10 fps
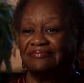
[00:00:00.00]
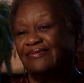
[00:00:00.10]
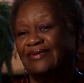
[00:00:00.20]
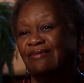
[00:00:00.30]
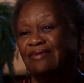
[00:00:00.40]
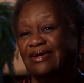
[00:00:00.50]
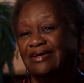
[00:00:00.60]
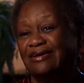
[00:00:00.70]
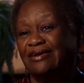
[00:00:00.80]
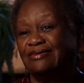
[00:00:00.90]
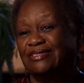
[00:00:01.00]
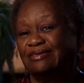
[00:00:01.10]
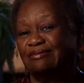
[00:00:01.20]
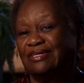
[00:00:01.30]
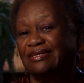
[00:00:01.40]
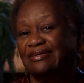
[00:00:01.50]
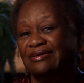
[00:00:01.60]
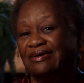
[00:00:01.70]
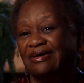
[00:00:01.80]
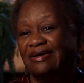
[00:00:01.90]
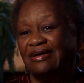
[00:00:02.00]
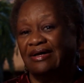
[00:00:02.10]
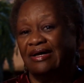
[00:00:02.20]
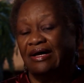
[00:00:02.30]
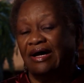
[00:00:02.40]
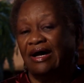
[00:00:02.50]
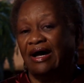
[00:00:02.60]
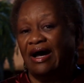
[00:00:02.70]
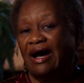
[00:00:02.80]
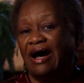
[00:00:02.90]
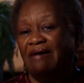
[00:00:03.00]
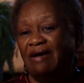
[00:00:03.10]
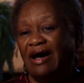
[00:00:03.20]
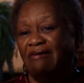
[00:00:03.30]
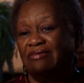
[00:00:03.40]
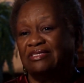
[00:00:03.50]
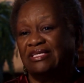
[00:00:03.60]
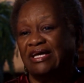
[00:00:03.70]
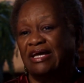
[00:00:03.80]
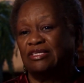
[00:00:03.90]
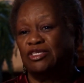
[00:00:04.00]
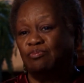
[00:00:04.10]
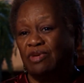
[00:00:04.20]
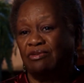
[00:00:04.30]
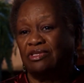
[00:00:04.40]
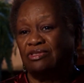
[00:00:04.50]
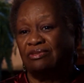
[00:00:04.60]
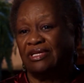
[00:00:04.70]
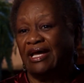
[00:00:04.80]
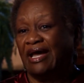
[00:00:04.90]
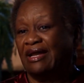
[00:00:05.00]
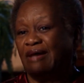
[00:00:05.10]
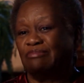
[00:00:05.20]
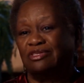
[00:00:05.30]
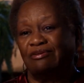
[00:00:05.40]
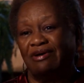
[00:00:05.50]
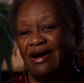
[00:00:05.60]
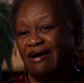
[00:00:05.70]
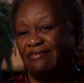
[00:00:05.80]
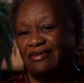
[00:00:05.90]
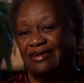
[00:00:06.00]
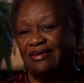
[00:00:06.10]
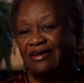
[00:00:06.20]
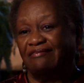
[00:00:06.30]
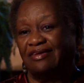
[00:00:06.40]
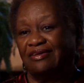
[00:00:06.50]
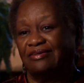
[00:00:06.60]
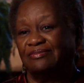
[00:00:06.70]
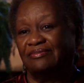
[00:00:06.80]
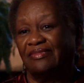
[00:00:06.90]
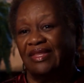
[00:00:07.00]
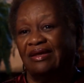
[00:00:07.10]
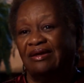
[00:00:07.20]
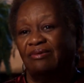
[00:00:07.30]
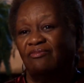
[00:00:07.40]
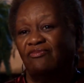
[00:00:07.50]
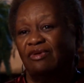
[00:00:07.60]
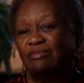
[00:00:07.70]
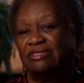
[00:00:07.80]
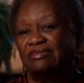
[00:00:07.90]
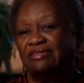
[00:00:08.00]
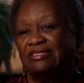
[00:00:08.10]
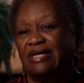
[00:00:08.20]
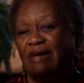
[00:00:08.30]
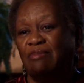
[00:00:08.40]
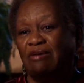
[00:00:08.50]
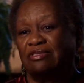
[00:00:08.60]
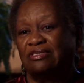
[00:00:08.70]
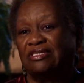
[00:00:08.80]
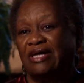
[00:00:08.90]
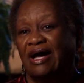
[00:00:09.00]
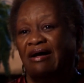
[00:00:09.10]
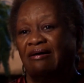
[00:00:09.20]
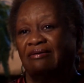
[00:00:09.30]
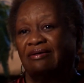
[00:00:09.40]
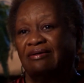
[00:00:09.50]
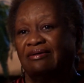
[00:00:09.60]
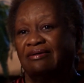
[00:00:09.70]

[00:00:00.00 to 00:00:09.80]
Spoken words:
Well, I want you to know something. I was led spiritually, and I'm so confident of it. From the time I was a child,